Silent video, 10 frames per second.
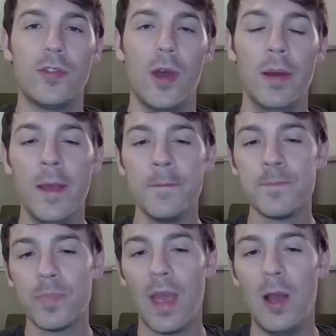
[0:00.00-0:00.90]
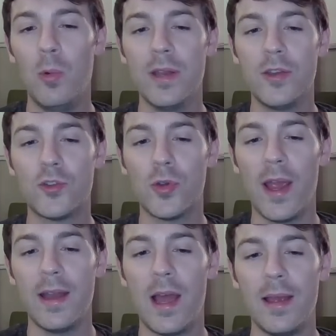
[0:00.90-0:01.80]
So I wanted to
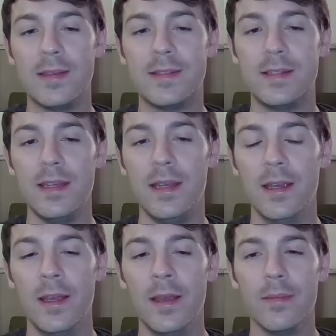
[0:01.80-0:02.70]
try it out and see,